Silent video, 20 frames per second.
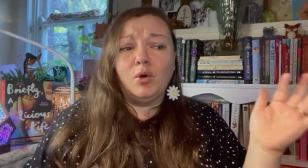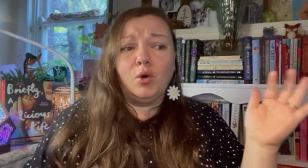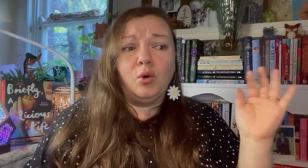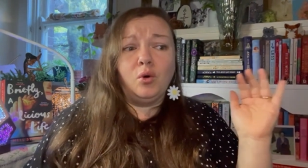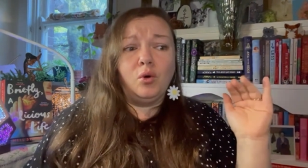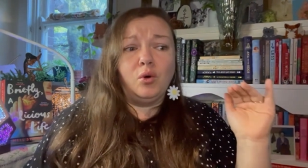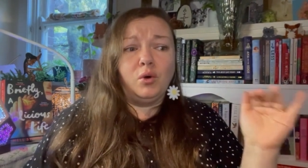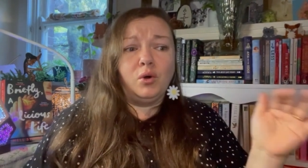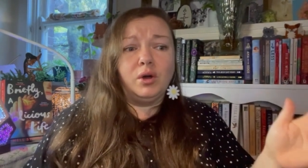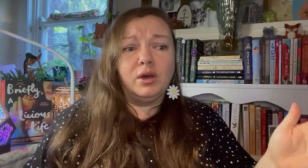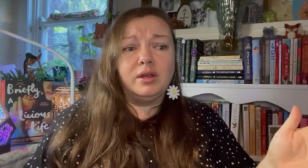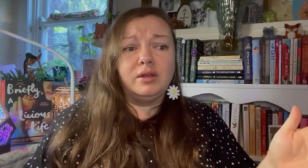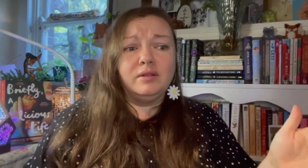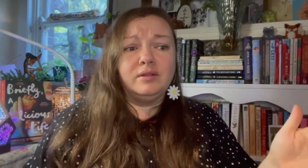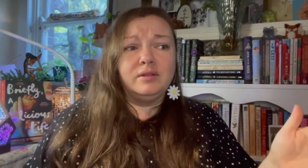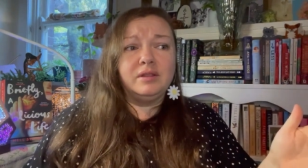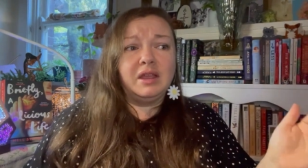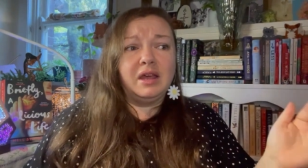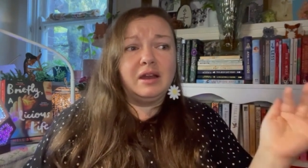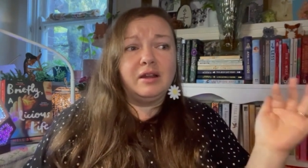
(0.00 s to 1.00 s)
or
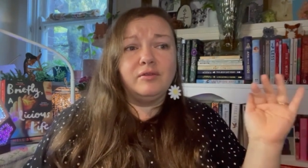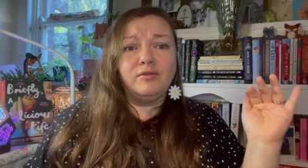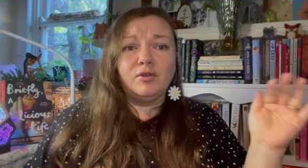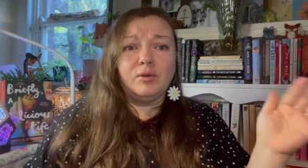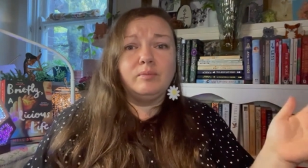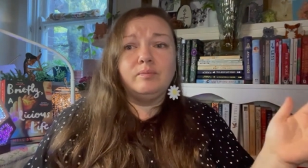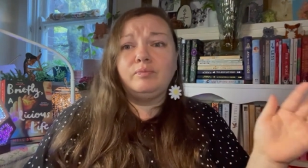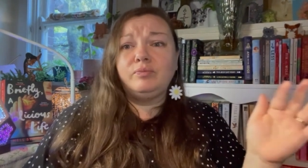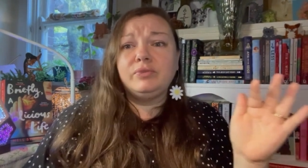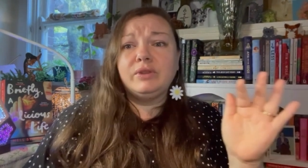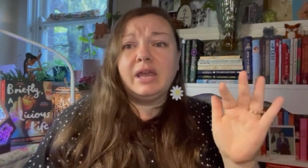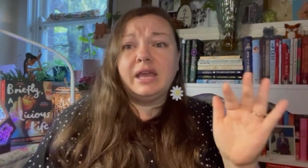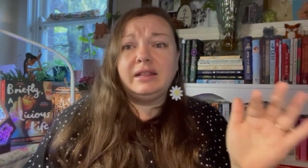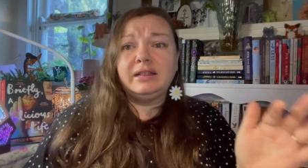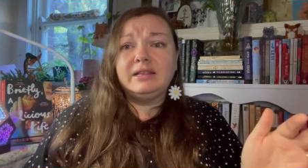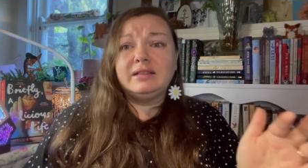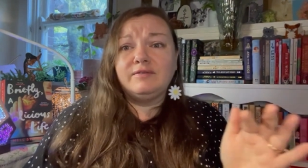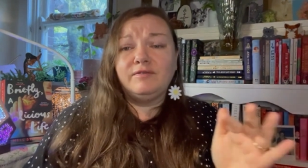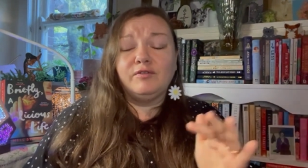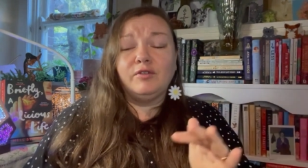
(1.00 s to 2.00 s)
that are from
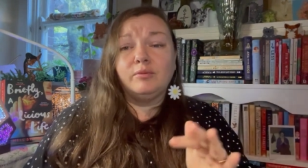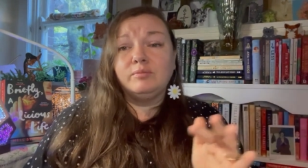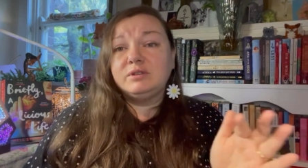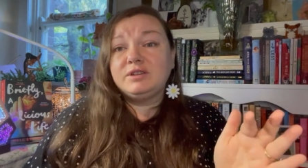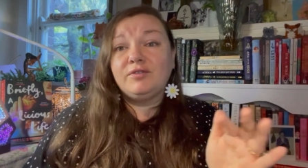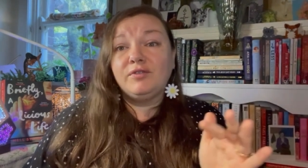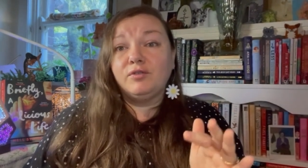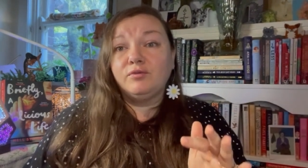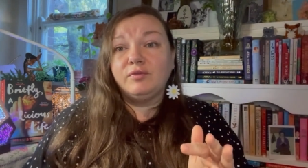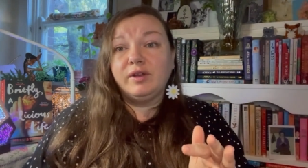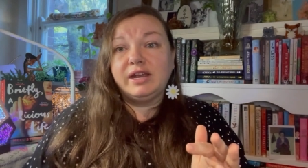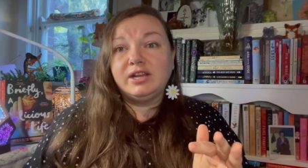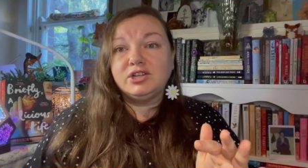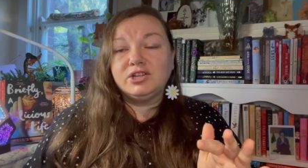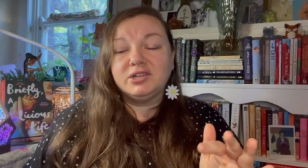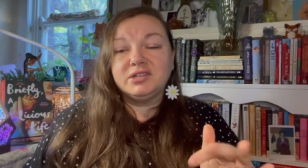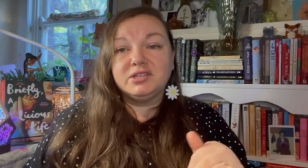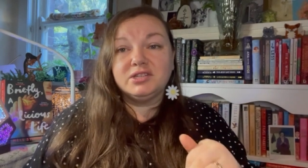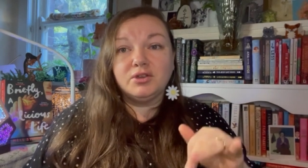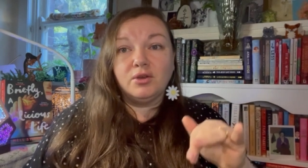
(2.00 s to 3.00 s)
and from different regions.